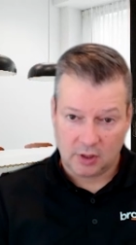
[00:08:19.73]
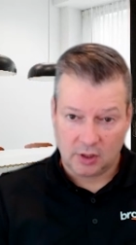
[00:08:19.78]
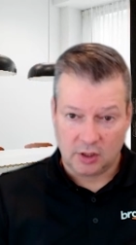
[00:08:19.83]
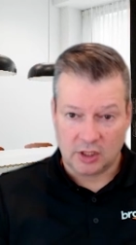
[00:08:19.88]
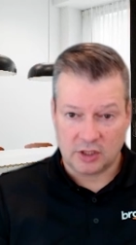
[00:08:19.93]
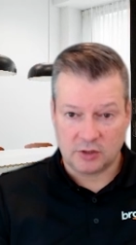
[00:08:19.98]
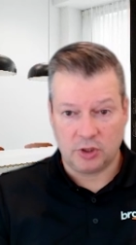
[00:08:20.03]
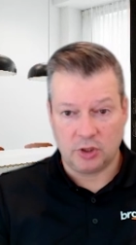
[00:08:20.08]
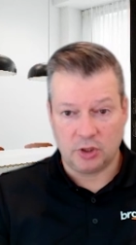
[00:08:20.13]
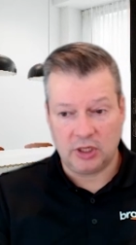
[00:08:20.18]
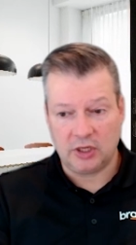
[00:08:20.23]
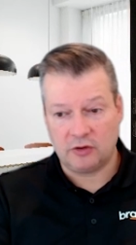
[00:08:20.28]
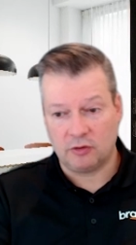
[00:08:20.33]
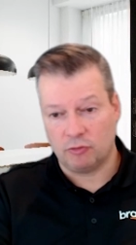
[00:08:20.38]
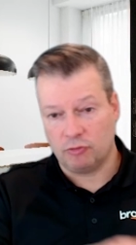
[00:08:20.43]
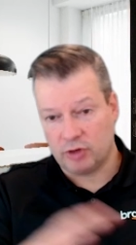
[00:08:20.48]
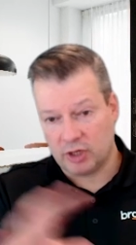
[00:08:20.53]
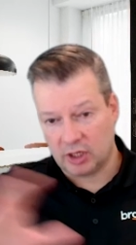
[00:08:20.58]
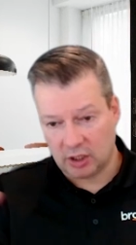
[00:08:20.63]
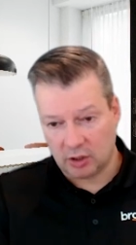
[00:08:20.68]
Mm-hmm. So you need to
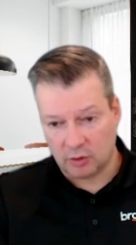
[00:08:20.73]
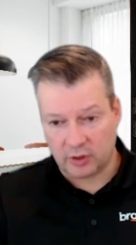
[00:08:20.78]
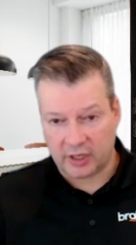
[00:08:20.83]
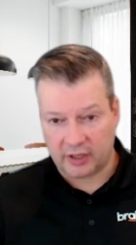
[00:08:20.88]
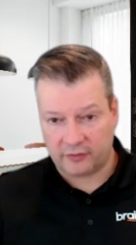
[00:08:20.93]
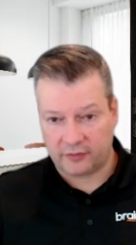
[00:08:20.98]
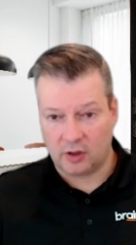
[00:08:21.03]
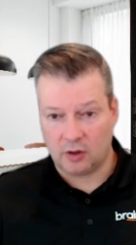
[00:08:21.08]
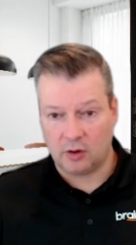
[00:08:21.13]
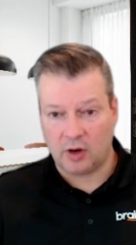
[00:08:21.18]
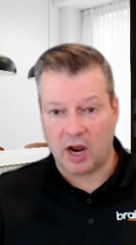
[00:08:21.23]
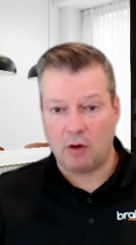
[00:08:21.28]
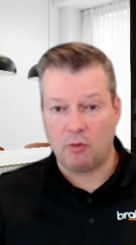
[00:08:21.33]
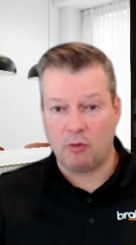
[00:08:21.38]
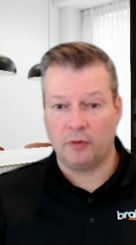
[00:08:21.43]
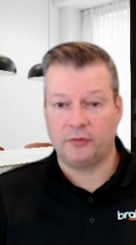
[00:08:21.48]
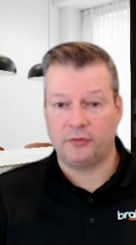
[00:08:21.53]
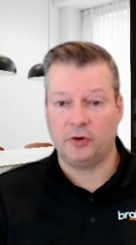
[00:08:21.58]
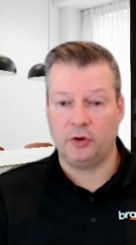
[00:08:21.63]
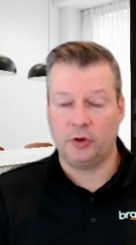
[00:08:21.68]
really look at, so how
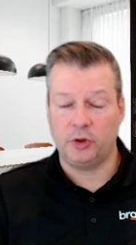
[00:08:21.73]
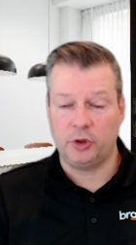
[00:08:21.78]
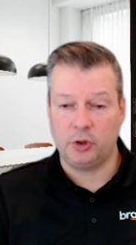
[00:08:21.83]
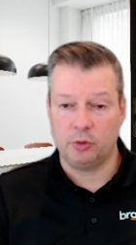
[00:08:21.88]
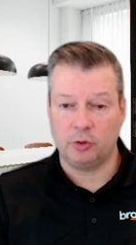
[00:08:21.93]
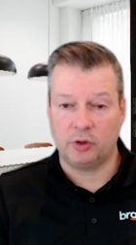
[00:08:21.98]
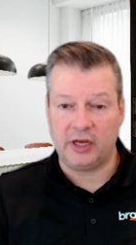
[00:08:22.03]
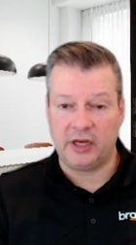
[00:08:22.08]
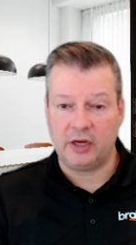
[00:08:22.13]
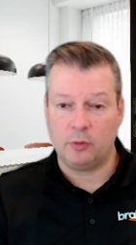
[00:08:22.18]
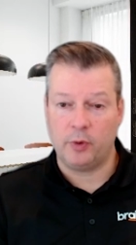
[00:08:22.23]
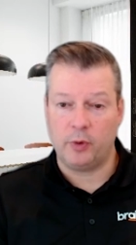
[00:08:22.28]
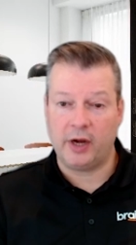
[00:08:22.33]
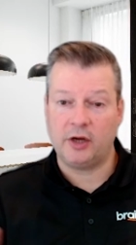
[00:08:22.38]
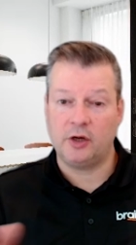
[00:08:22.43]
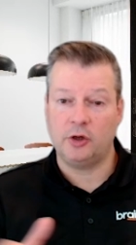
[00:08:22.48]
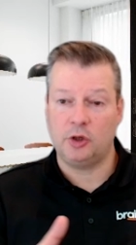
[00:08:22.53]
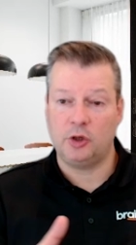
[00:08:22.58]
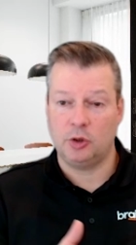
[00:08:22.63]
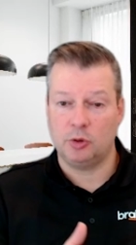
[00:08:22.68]
often do you clean,
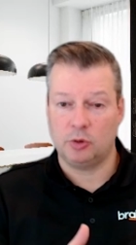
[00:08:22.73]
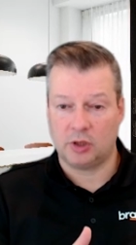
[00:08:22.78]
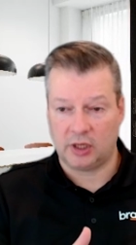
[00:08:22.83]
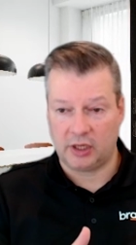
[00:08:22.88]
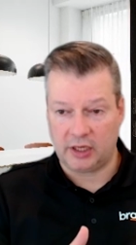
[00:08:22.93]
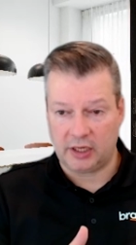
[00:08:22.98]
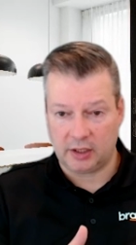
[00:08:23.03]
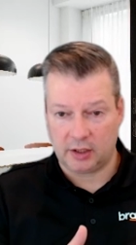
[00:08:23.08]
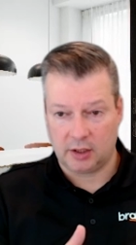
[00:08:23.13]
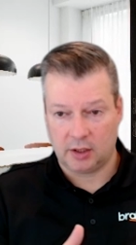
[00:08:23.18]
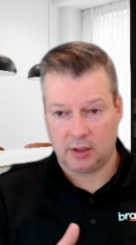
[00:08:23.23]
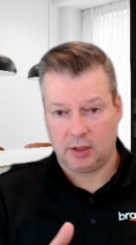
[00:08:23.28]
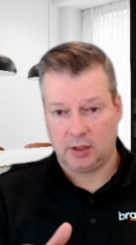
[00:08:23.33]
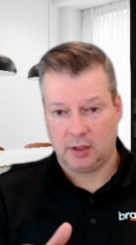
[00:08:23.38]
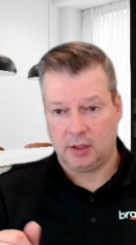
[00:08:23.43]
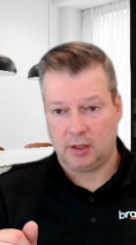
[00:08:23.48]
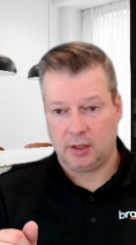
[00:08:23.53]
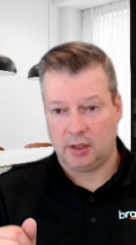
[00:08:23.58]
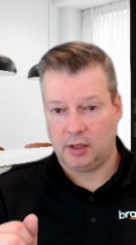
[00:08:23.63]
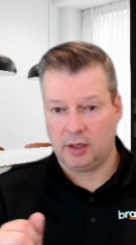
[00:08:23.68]
when do you clean,
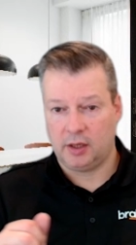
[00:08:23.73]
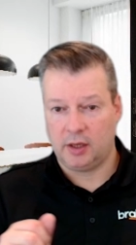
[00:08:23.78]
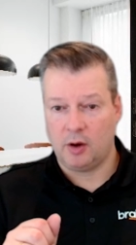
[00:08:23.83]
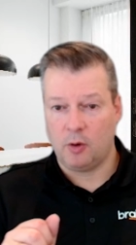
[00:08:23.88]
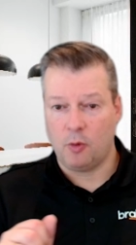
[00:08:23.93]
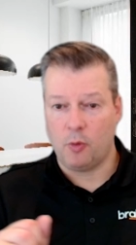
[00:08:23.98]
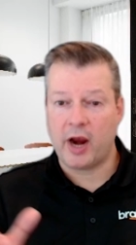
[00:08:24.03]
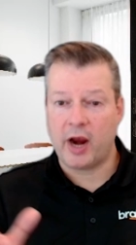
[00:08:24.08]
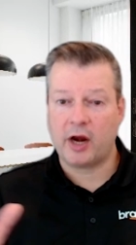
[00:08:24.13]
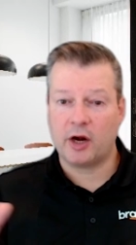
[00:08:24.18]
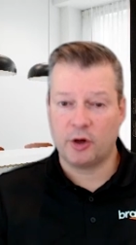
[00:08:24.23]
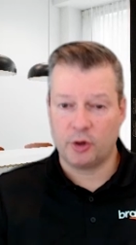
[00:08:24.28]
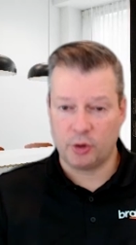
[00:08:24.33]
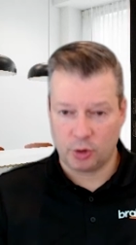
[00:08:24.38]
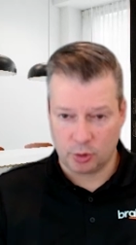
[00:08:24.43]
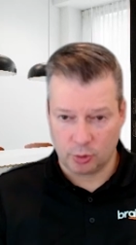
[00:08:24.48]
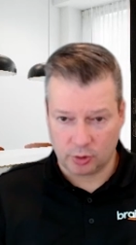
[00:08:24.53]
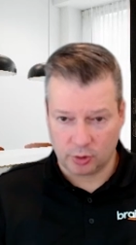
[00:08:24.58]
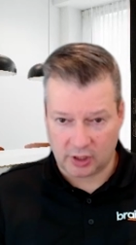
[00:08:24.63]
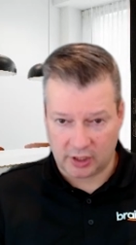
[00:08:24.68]
where do
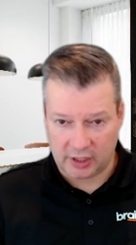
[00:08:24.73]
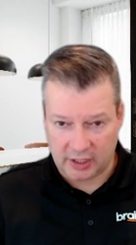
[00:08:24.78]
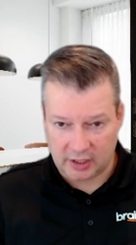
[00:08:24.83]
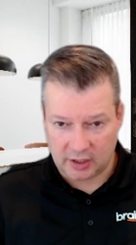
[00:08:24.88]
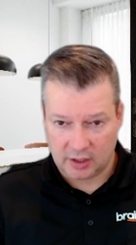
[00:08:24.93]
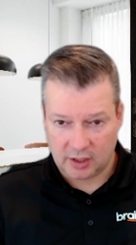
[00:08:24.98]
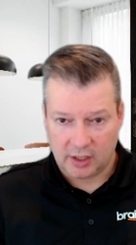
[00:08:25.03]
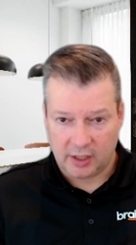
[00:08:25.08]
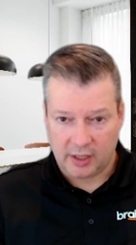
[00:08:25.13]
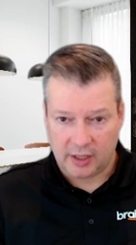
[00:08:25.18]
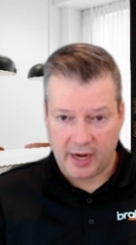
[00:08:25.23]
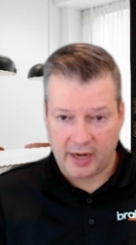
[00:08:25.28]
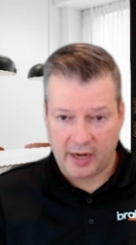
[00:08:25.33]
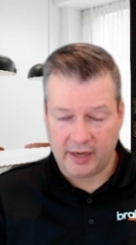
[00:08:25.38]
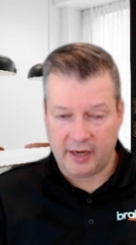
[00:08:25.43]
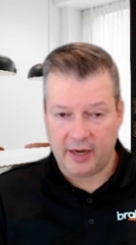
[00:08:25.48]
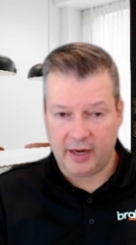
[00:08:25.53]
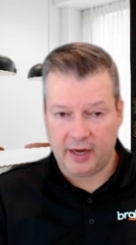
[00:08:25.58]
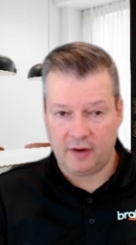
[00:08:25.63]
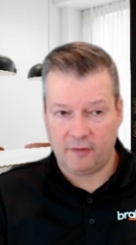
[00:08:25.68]
you clean,
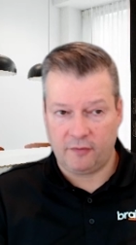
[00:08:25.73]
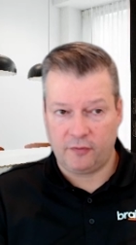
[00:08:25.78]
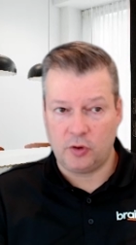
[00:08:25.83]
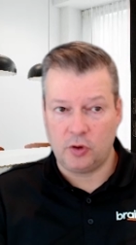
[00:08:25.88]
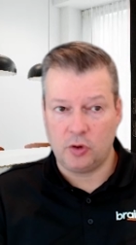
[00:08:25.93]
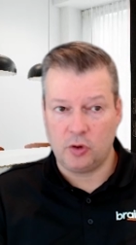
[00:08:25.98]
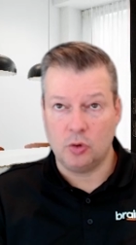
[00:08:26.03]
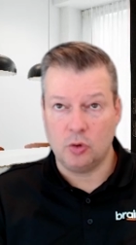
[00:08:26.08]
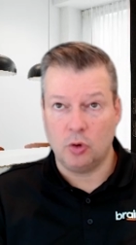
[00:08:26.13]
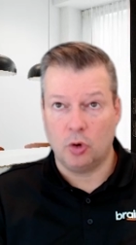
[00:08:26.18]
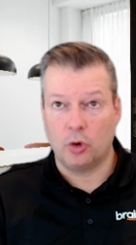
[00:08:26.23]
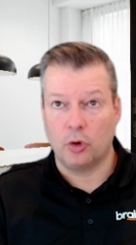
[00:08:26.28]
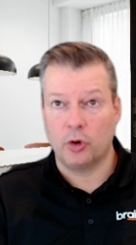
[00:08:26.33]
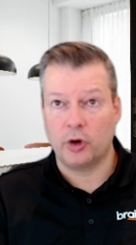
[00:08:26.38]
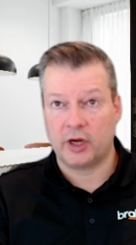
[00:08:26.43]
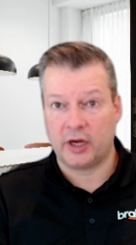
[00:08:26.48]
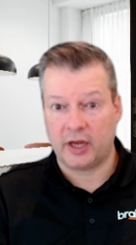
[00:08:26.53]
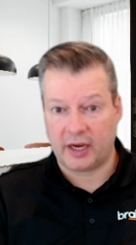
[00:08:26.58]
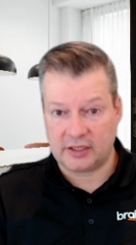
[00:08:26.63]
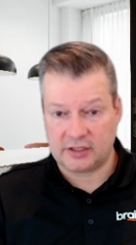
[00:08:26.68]
and if you
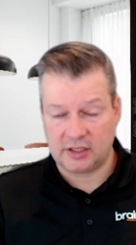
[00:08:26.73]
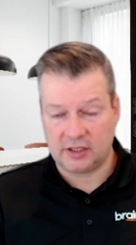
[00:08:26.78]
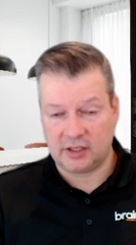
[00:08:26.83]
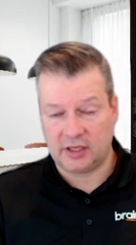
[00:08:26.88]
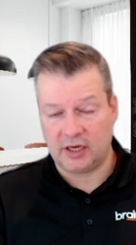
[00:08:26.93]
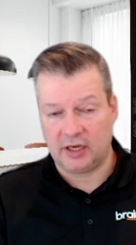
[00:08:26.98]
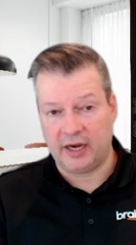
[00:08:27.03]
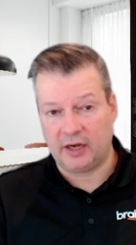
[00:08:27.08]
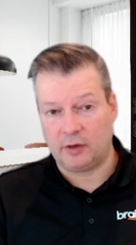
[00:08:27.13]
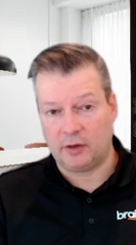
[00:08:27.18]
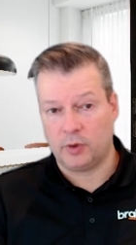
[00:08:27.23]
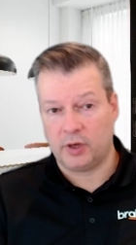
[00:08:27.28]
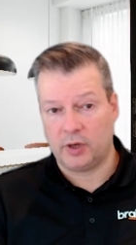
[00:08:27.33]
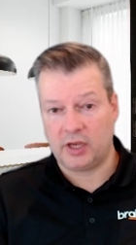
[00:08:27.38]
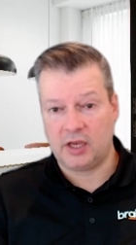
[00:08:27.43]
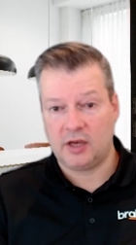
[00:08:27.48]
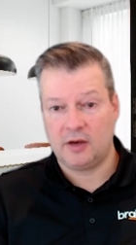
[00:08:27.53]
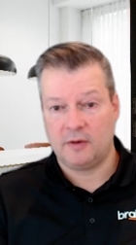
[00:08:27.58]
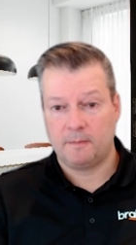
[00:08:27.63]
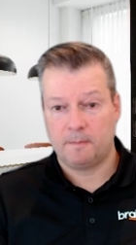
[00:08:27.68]
organize it in that
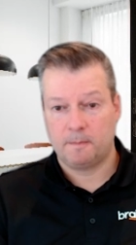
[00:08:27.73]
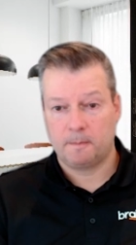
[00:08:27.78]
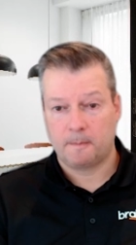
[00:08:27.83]
way,